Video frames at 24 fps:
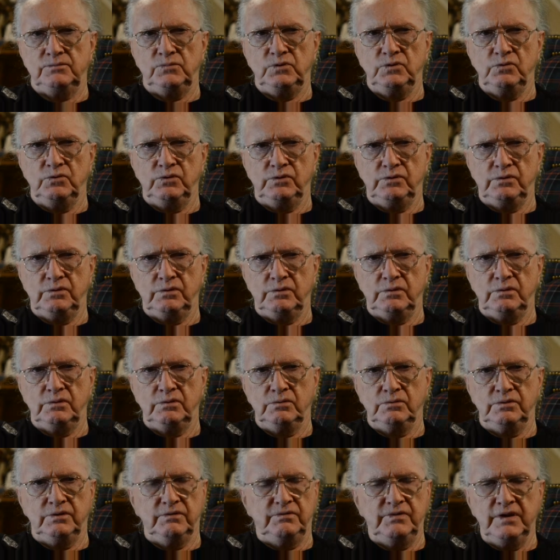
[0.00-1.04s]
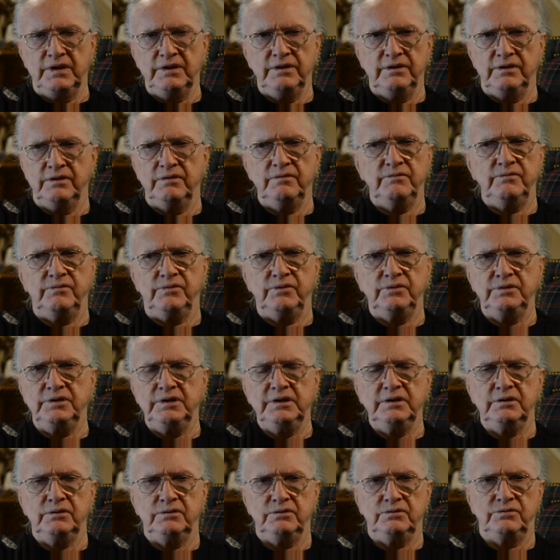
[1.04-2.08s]
who defended them for
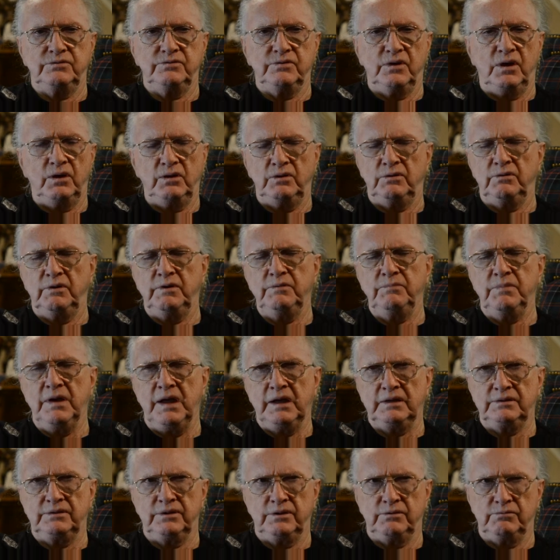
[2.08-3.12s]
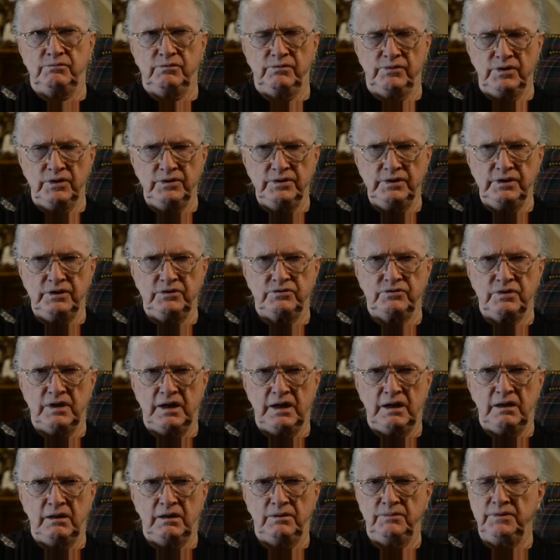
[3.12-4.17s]
years, all the way back to the Ravonia
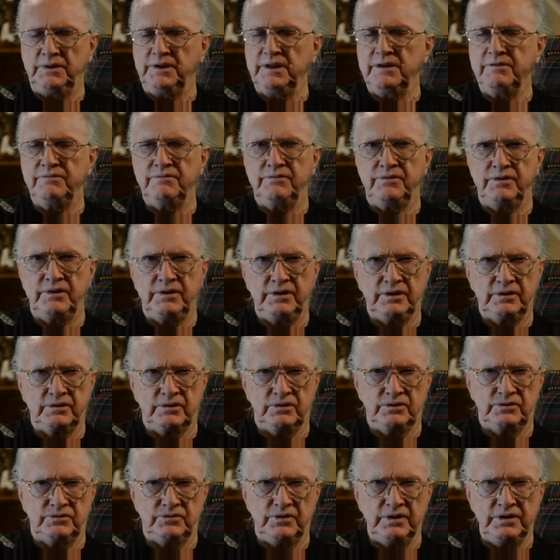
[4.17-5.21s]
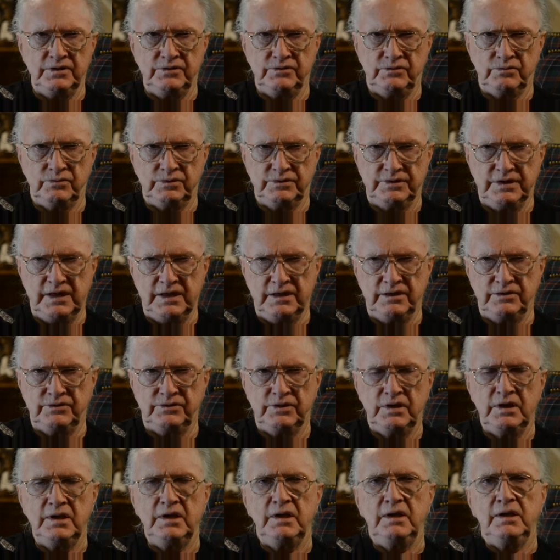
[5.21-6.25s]
trial. I became very close friends with Dennis.
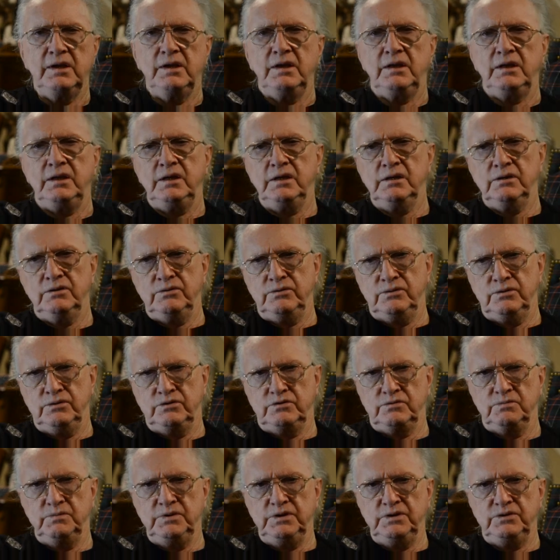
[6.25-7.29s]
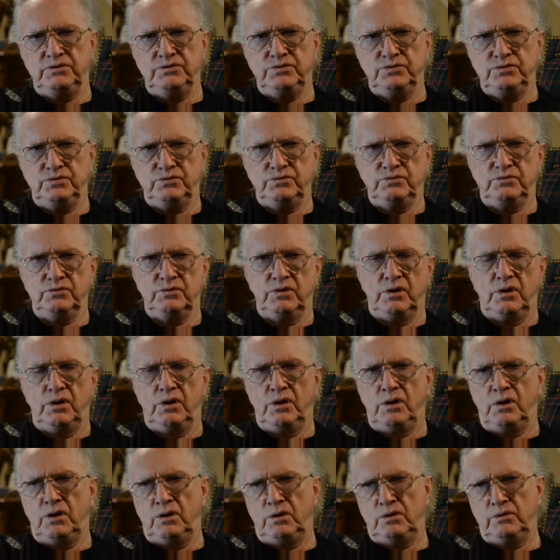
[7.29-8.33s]
He introduced me to
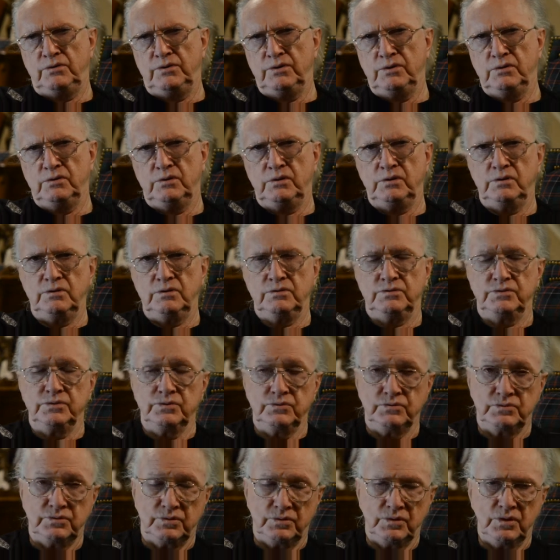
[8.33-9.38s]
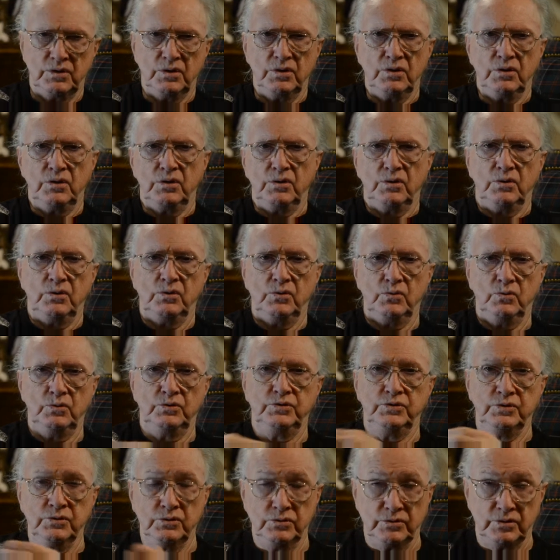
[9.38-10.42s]
all the lawyers who would
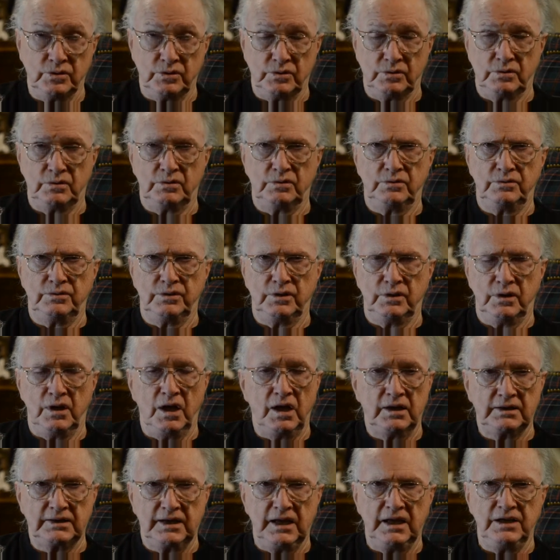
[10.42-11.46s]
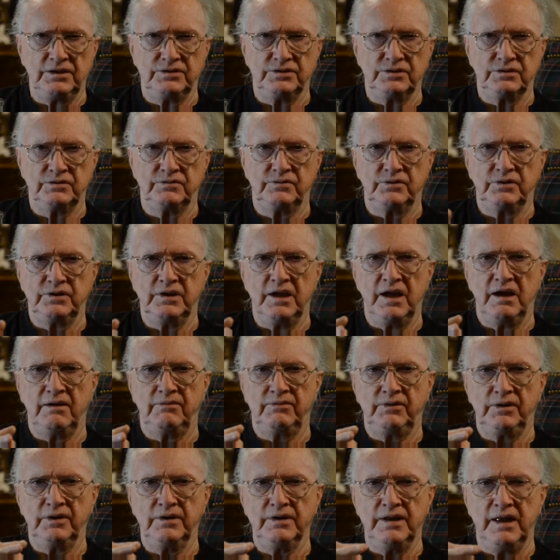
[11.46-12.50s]
do the law cases for the
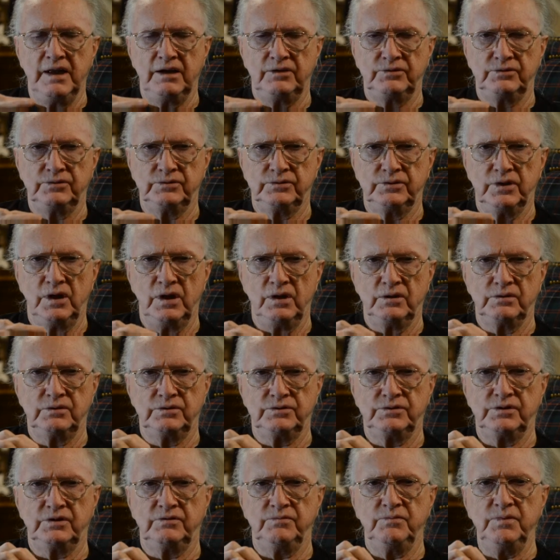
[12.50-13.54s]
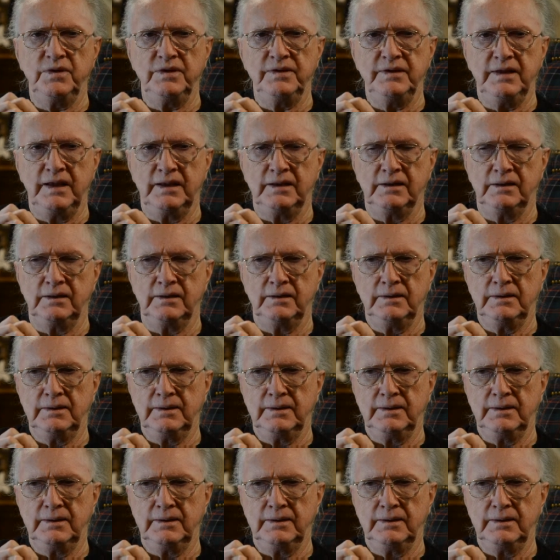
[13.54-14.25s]
African National Congress of Mandela.